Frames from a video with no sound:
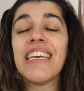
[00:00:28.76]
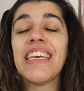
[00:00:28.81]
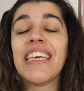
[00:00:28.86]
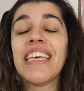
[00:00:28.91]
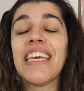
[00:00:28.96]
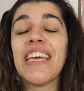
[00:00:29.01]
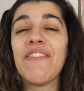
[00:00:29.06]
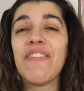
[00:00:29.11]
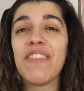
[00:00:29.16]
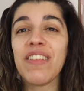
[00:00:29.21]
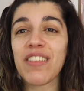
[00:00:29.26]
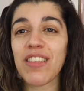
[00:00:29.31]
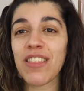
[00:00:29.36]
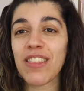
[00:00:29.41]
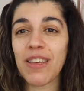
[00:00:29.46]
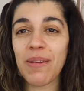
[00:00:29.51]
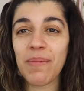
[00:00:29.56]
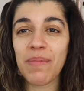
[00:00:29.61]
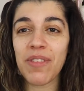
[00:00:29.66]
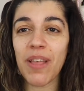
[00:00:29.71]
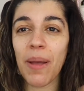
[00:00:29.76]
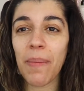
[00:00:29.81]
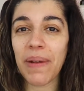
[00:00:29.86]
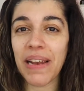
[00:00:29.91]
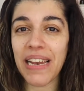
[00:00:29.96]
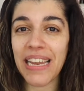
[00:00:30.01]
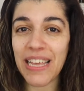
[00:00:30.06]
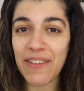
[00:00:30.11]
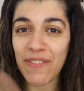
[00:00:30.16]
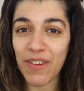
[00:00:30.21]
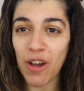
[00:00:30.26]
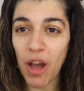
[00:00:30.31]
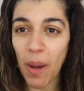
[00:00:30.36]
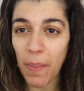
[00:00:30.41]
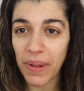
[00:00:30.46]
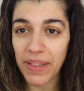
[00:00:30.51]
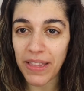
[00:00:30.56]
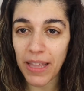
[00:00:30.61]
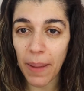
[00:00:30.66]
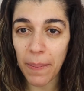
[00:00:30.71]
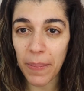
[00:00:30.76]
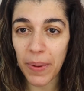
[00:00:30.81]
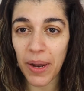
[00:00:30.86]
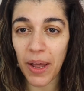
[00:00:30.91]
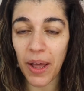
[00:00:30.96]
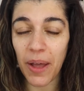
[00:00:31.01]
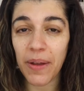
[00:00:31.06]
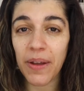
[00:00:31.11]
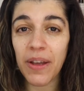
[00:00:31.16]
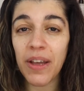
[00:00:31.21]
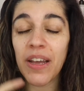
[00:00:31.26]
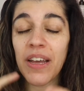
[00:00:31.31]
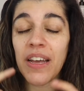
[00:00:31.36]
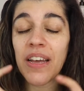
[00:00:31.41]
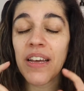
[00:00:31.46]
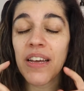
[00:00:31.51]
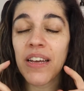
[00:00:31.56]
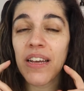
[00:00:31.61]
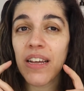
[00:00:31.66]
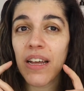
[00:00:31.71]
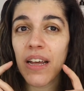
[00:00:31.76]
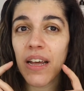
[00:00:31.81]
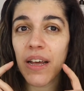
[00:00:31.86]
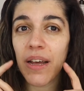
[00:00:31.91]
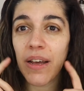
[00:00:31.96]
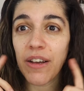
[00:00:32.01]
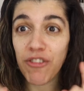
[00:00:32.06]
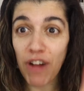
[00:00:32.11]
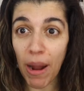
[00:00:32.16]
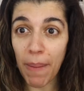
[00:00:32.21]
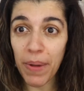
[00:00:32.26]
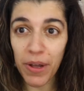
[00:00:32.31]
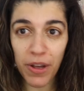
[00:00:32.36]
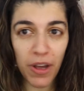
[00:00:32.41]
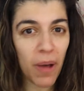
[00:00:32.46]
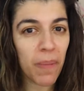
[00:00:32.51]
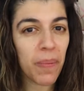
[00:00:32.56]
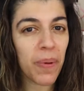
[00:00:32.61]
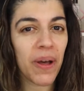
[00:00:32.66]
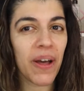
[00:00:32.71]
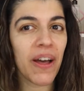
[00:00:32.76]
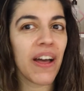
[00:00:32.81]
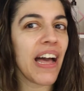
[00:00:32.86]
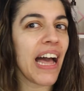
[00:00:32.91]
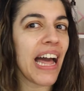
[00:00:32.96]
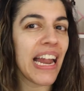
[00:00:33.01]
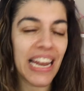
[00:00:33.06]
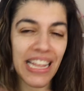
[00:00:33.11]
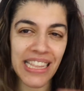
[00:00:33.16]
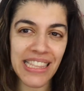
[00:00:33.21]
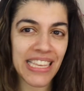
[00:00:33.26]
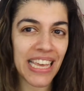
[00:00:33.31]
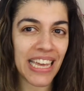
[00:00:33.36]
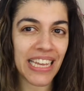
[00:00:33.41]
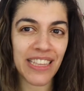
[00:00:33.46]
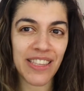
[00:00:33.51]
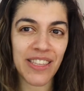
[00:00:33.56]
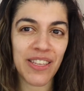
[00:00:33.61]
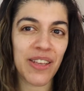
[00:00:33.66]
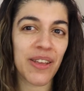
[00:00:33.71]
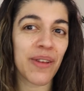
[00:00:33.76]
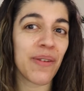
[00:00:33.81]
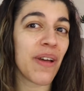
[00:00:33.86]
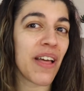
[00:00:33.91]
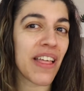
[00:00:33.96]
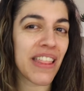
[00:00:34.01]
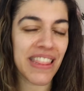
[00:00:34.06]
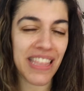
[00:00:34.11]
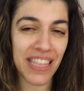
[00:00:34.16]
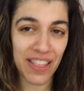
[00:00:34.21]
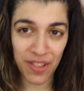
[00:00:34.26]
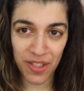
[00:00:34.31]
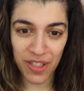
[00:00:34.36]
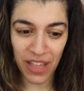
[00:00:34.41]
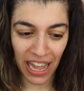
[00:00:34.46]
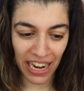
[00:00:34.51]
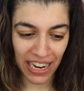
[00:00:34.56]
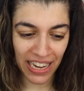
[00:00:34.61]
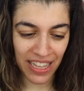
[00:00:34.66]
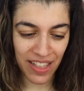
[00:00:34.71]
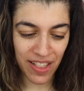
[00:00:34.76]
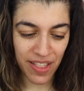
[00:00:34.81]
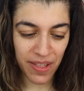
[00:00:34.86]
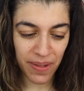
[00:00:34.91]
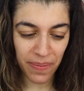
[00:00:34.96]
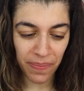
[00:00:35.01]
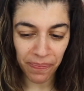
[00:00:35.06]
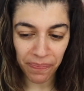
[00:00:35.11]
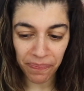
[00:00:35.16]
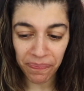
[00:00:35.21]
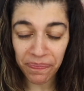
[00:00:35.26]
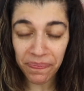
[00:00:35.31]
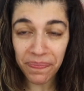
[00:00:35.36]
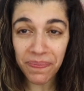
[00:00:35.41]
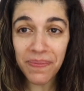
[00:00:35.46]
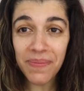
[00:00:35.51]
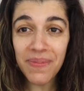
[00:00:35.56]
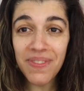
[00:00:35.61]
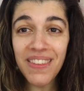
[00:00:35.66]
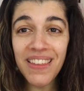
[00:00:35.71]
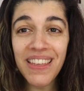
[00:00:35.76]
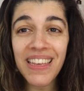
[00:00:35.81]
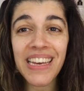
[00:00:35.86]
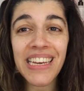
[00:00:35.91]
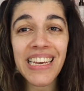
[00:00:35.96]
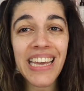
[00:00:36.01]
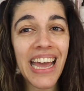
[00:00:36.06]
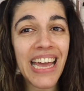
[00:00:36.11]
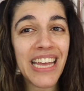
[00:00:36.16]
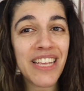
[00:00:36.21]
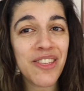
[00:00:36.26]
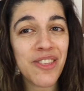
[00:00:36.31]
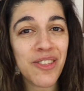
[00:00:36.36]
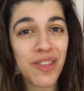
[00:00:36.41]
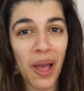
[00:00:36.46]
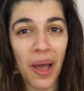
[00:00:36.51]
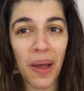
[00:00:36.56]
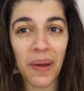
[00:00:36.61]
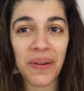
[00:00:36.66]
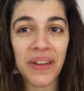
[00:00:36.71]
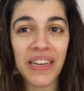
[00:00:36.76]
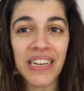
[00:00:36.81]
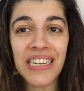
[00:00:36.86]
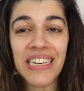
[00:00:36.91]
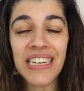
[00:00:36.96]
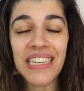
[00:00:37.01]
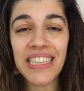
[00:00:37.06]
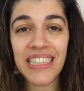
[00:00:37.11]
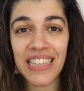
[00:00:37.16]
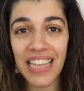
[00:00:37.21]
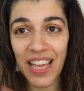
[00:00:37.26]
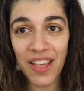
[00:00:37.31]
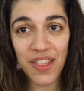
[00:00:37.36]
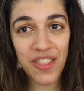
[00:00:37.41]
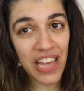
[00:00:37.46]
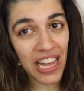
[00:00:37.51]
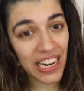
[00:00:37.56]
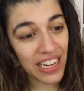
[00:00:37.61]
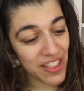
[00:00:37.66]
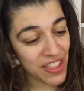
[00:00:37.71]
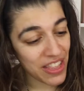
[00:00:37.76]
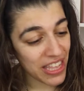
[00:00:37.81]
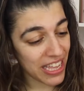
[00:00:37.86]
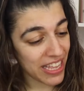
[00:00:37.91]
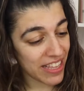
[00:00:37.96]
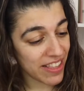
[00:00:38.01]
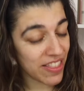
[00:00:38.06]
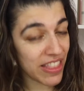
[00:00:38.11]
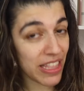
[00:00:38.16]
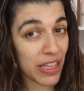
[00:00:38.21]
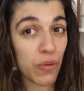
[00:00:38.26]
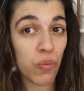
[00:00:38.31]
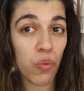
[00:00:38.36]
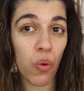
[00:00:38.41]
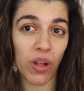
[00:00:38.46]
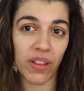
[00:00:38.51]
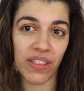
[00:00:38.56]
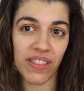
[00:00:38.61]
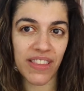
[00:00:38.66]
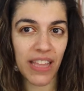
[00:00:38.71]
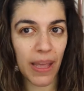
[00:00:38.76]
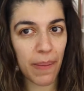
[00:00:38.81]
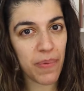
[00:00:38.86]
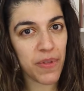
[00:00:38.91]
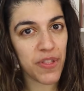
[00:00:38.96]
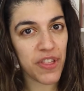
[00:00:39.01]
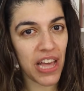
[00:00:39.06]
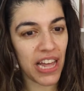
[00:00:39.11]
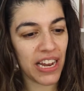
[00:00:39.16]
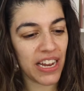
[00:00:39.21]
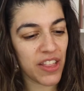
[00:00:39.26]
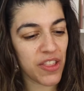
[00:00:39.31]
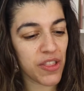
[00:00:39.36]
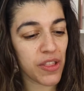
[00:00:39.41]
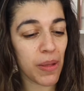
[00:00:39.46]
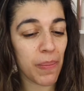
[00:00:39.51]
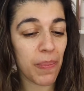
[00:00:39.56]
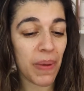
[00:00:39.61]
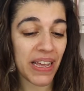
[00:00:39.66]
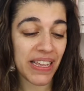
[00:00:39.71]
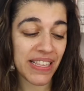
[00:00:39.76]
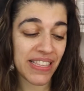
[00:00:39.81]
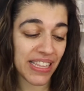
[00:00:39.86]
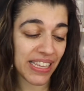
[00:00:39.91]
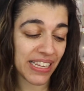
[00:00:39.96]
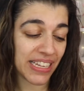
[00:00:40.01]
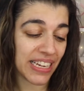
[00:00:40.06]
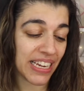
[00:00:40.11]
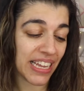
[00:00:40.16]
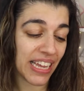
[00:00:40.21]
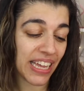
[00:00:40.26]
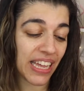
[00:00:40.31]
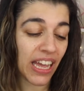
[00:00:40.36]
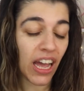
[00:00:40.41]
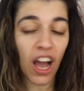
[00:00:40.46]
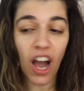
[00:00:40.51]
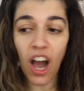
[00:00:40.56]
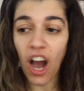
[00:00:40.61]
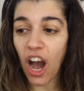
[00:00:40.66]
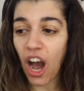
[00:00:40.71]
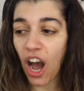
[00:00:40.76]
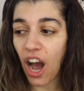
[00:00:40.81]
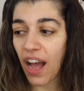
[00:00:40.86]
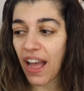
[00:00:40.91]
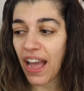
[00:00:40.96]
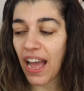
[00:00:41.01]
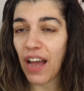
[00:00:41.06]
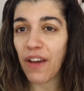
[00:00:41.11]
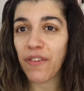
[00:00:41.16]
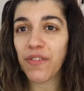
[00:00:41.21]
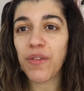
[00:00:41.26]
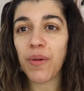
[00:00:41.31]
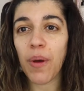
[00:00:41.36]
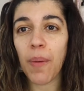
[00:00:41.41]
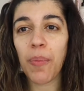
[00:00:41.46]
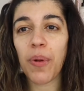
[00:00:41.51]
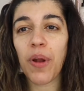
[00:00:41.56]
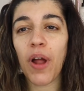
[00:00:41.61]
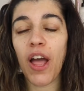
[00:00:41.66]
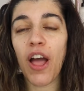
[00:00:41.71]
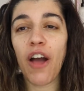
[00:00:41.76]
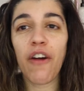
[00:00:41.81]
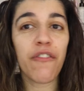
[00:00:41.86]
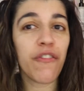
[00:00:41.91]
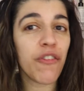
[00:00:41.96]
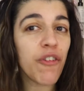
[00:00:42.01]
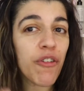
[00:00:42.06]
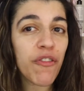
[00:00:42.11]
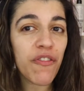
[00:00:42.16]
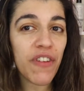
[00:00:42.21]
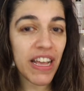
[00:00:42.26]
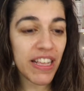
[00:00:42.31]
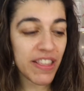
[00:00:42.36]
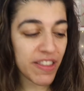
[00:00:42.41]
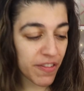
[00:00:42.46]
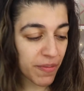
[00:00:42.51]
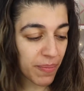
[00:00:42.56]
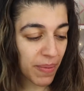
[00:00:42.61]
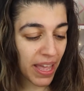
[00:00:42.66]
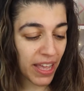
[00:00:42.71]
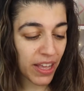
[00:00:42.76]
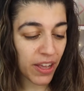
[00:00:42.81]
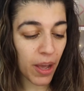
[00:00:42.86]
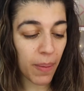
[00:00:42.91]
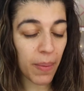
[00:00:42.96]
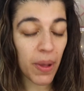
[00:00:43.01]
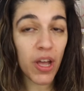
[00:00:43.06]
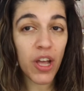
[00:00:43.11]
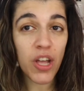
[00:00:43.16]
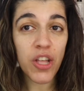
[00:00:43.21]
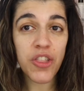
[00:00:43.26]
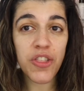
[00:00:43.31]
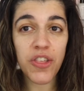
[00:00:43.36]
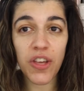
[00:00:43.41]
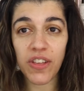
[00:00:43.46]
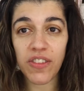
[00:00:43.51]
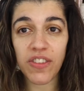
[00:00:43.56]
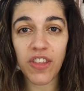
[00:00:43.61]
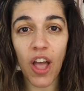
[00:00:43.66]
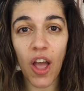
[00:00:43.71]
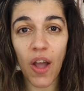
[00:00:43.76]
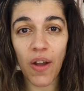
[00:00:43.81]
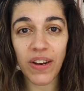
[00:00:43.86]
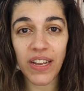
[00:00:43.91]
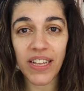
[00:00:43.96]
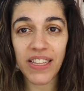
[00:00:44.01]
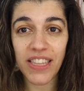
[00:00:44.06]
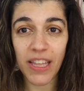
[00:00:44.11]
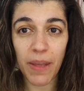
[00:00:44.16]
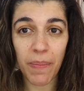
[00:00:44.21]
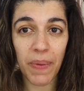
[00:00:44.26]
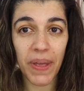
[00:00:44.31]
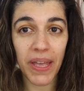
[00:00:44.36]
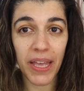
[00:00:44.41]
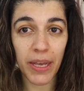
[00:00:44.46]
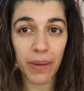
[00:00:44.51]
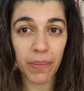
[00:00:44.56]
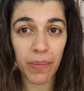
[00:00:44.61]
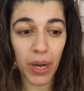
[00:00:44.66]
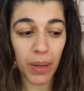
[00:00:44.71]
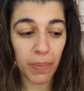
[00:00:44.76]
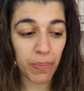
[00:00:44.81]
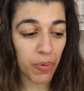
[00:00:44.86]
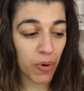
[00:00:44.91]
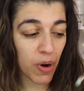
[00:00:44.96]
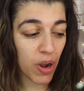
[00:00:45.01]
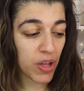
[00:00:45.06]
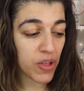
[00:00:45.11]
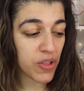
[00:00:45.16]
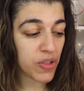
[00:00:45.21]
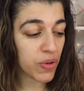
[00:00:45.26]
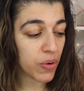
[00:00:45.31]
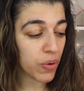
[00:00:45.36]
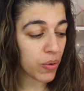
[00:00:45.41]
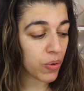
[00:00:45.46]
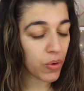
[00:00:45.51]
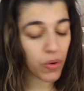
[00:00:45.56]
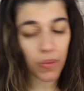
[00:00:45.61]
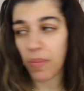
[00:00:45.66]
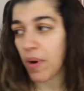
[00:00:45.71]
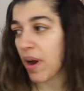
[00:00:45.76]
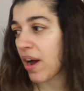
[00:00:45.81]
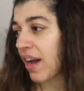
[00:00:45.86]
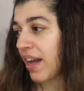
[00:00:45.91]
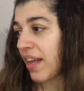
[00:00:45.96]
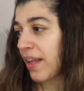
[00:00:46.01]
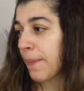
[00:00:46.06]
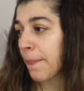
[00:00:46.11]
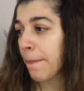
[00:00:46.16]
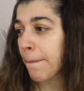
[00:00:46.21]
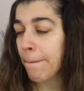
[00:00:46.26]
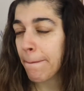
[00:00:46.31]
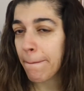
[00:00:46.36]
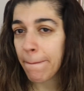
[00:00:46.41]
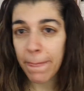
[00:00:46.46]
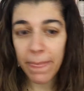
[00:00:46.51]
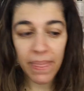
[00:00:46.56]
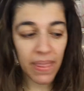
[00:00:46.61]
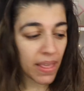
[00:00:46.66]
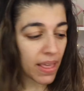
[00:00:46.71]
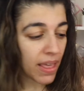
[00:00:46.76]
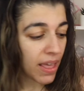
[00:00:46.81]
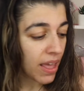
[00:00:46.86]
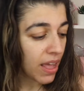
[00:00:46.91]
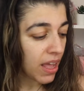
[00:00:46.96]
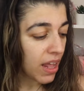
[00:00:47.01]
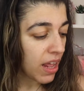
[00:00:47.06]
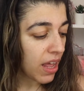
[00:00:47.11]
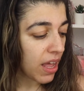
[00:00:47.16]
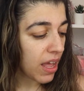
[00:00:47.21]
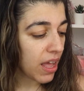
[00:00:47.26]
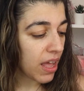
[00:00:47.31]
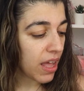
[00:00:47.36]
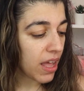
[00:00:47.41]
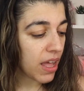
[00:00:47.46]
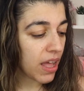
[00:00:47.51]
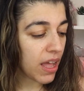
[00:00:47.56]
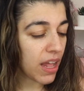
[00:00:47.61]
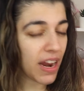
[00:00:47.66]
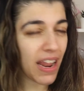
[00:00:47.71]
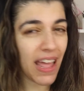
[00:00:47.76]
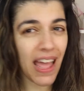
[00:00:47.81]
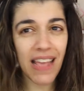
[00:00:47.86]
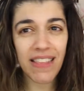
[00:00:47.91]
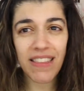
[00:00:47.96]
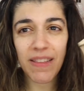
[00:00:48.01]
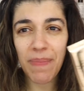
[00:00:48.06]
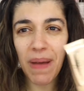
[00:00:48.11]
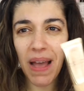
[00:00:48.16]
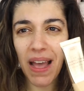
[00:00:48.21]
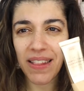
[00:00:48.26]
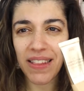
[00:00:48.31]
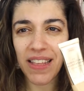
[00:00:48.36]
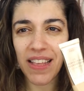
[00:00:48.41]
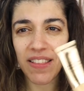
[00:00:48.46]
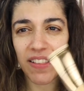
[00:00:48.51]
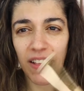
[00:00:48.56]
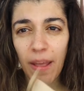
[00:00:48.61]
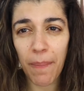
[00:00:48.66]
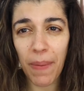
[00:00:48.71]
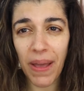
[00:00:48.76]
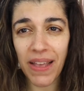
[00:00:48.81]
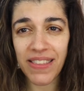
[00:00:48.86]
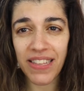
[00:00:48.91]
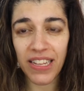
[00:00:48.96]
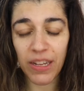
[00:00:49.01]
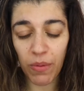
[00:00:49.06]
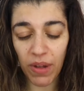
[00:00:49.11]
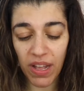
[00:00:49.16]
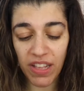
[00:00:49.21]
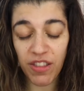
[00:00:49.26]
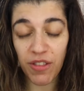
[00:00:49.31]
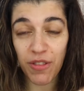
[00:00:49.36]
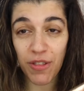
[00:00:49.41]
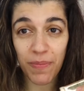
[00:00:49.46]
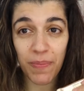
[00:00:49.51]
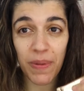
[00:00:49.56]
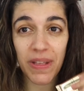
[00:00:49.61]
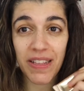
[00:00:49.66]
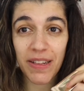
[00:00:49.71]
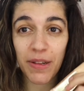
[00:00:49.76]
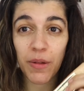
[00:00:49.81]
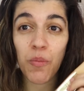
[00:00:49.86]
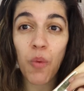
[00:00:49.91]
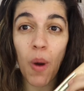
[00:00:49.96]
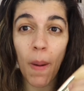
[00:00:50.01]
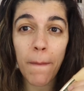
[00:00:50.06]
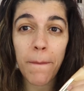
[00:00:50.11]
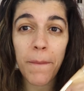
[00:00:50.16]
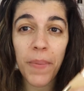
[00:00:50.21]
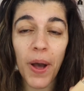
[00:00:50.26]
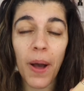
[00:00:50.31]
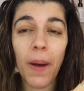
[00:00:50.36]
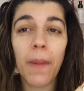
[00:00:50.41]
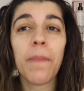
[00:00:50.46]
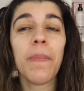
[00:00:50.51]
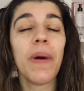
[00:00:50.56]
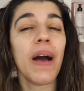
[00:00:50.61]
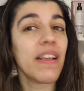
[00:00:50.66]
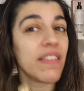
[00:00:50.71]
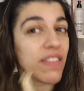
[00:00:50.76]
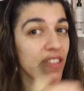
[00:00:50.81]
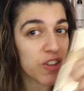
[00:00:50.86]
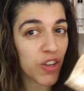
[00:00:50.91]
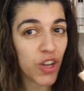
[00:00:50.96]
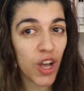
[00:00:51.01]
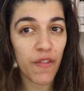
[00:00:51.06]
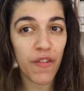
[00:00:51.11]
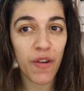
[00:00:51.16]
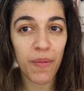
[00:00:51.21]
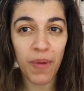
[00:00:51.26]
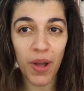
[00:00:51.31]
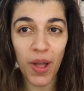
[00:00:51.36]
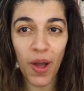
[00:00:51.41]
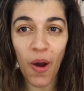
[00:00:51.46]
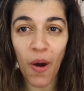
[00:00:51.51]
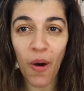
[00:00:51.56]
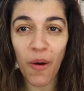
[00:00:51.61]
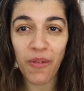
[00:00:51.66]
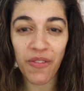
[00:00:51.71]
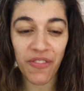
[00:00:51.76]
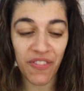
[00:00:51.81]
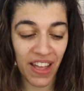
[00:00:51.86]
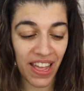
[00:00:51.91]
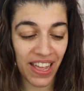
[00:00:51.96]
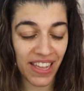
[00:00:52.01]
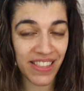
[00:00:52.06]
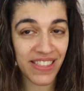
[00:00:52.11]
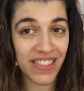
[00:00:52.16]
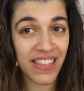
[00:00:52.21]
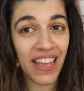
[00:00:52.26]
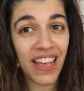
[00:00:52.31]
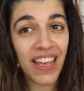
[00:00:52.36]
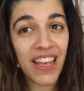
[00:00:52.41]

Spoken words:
give this a thumbs up, leave a comment down below, grab a cuppa and let's get into this challenge. Okay, so today's challenge is the one dip challenge. So basically I have to apply a full face of makeup, just only dipping my brush or my... And I asked about this, like basically what it is, just basically one pump has to cover my whole face.